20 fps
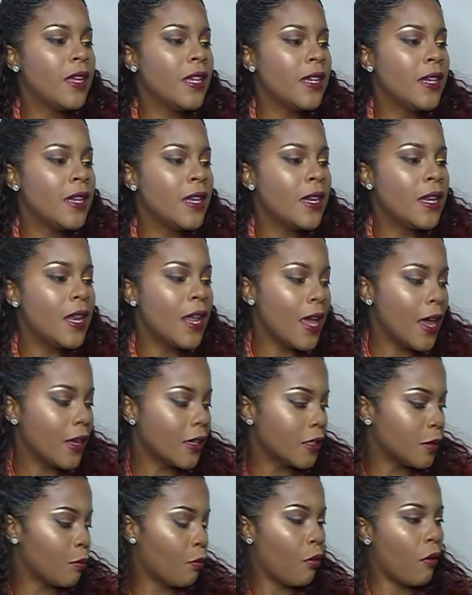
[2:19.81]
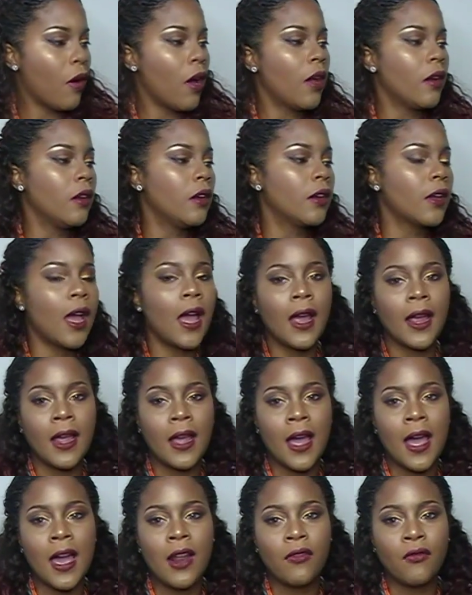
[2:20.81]
The next product I
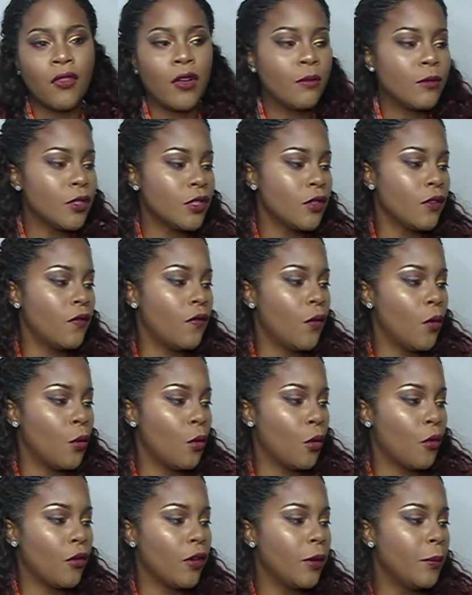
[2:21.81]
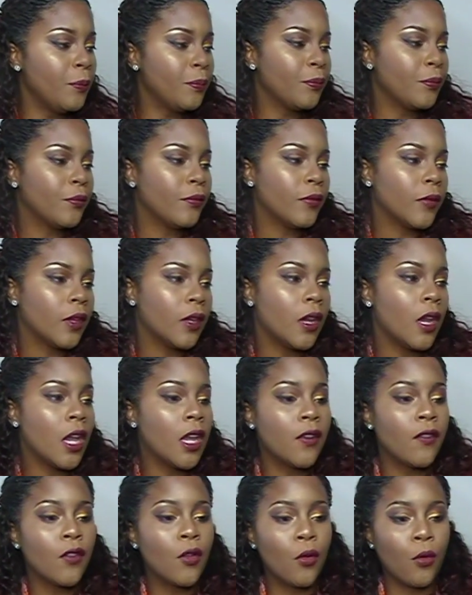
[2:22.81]
got from Sephora,
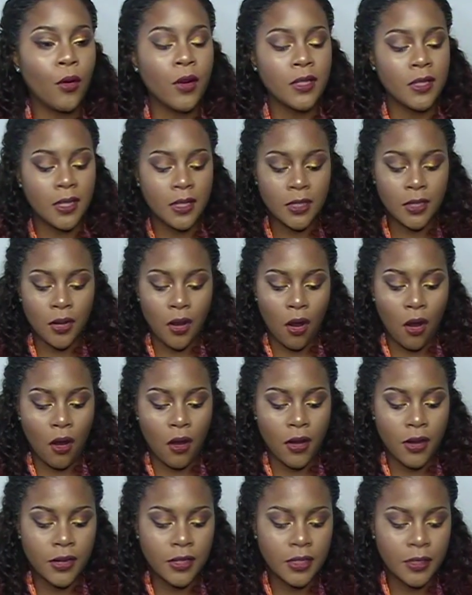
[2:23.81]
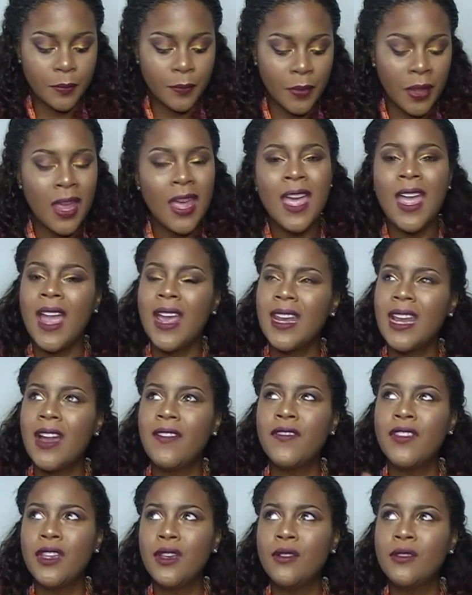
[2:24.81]
and of course it's NARS, and
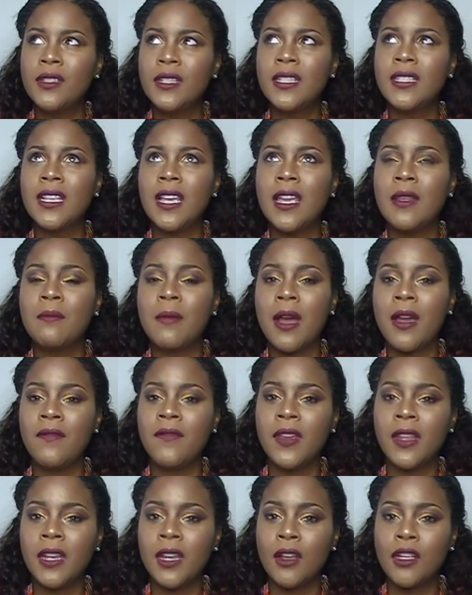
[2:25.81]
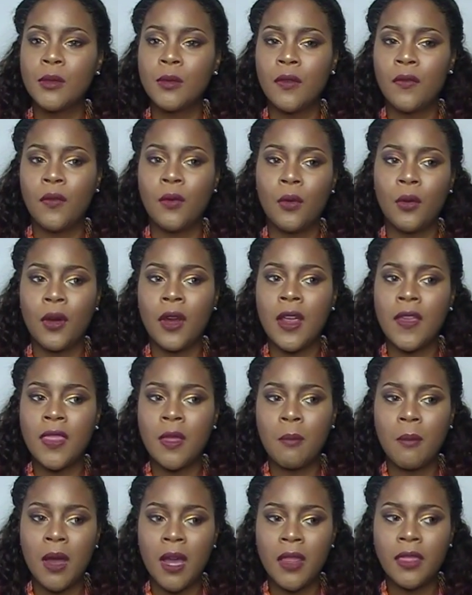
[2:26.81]
I've used this in my videos before
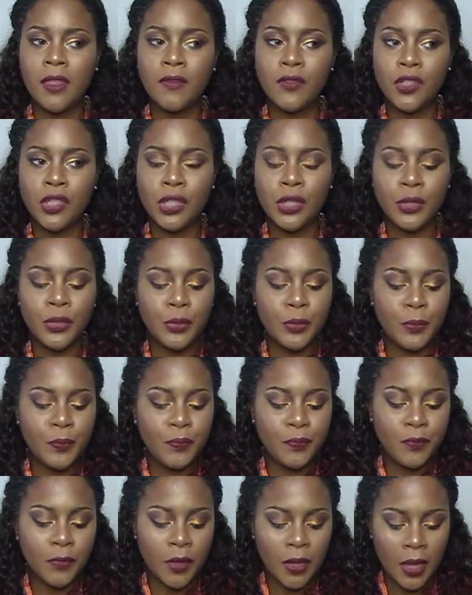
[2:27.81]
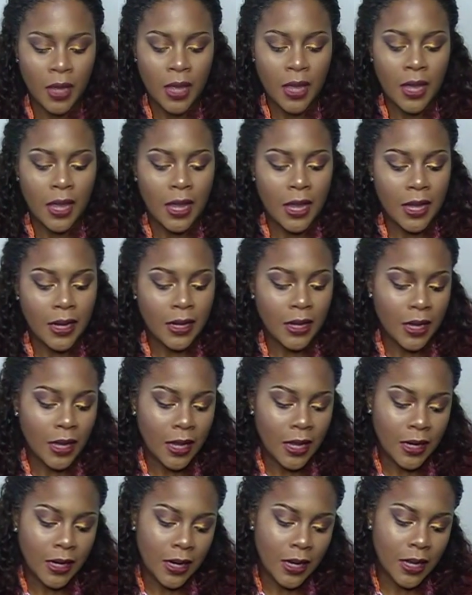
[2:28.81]
in the month of June, and
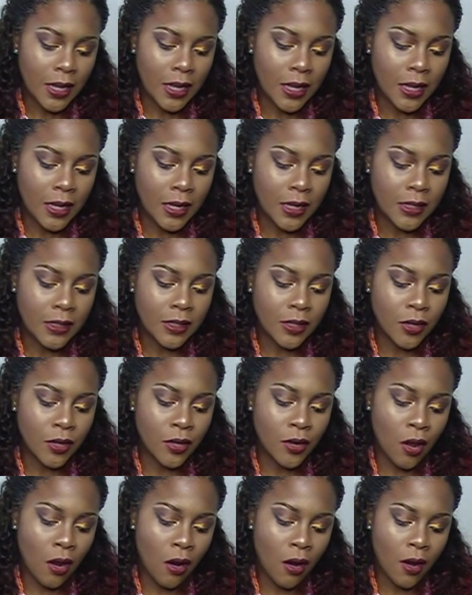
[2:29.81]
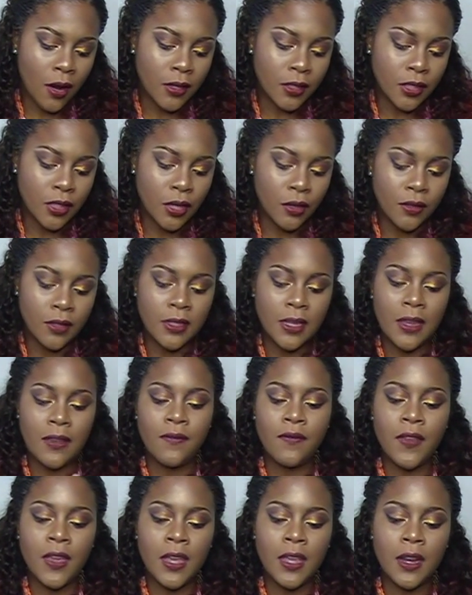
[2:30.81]
it is the NARS
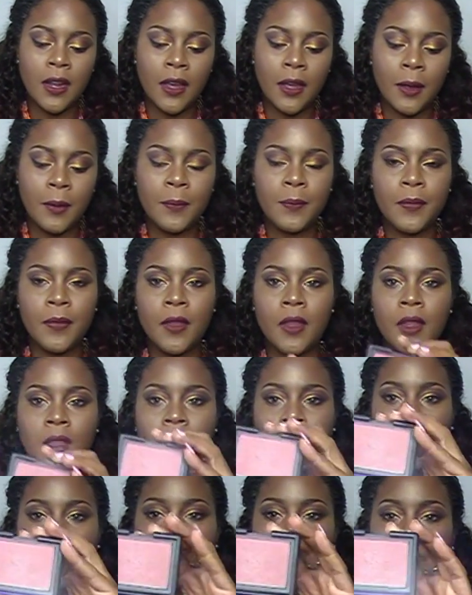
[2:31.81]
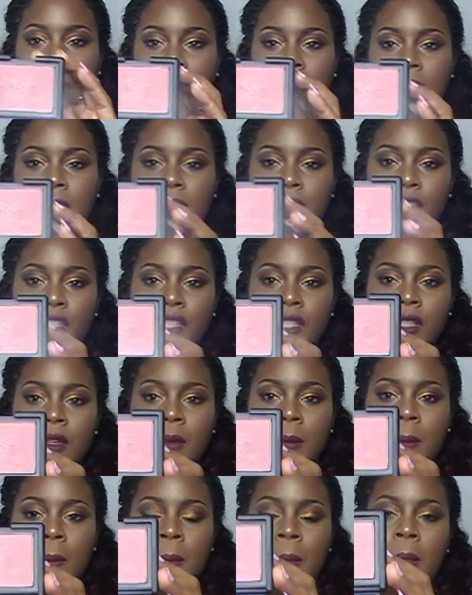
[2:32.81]
Dolce Vita blush.